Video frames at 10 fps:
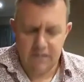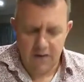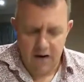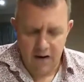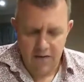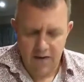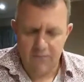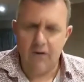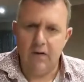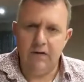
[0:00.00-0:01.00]
You either have
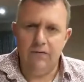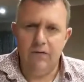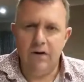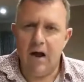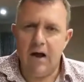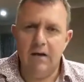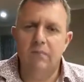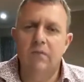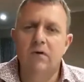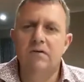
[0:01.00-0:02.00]
got a very high
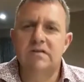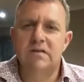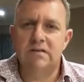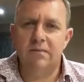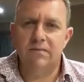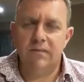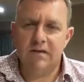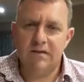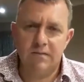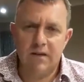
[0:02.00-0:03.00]
immune system,
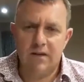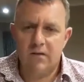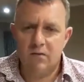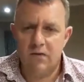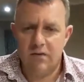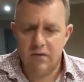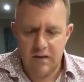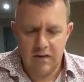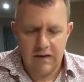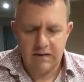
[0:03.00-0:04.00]
something that's worth
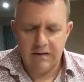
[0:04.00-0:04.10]
looking at,